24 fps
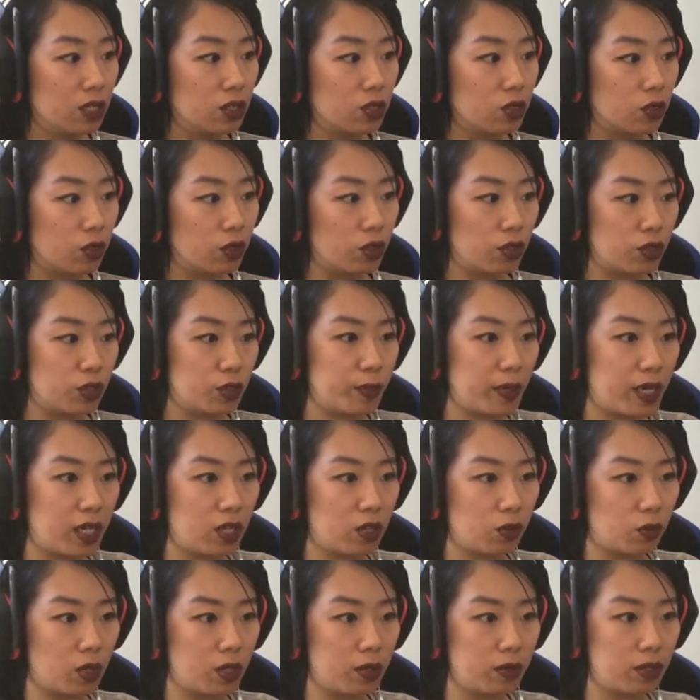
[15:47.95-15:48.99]
So you're
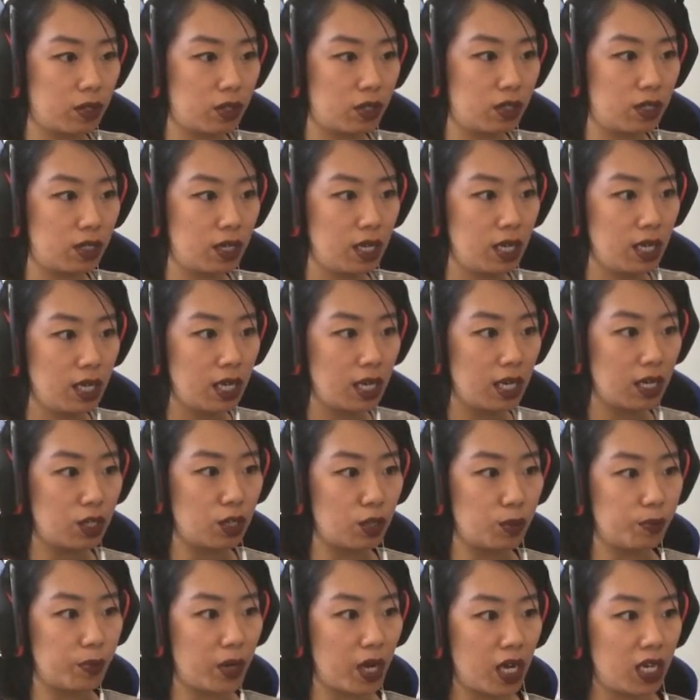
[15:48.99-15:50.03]
spotting on one turn
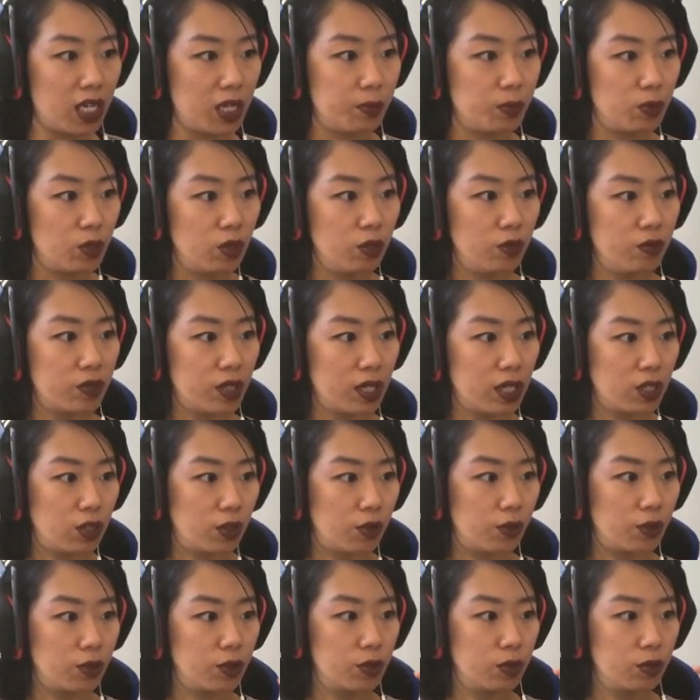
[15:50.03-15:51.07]
and your body moves and
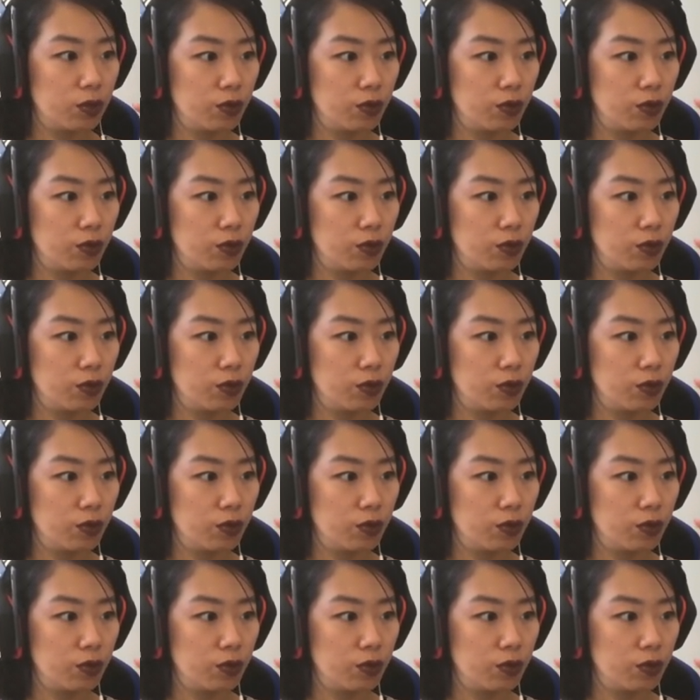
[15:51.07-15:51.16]
you